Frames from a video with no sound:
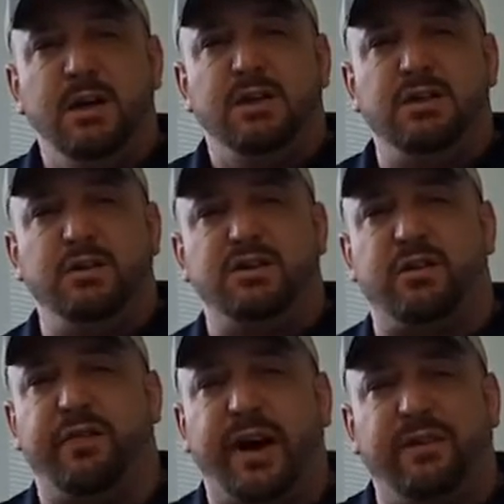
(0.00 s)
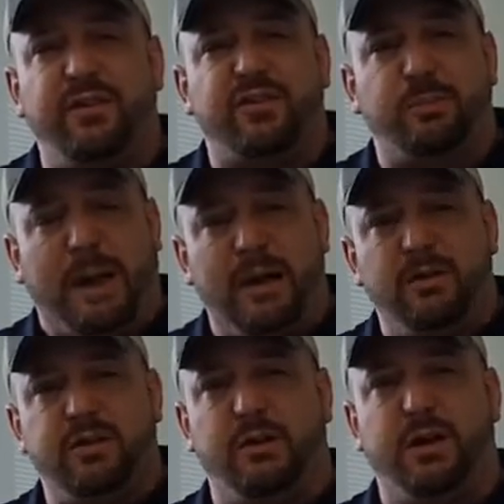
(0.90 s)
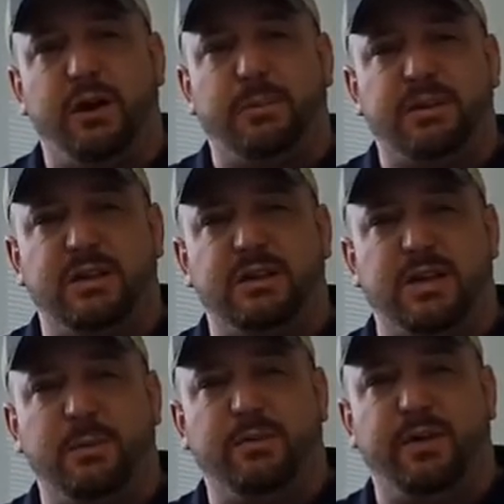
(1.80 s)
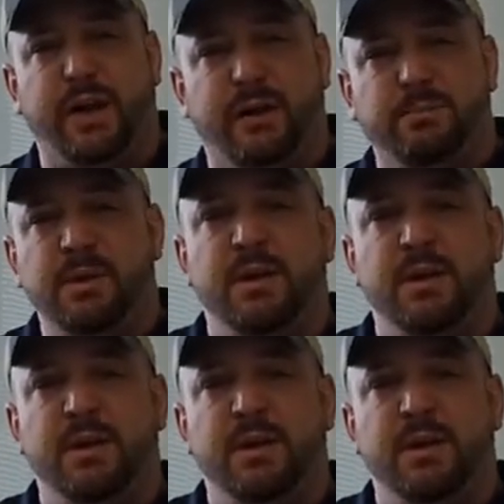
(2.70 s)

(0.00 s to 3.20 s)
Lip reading: So the surviving spouse of a 100% disabled vet,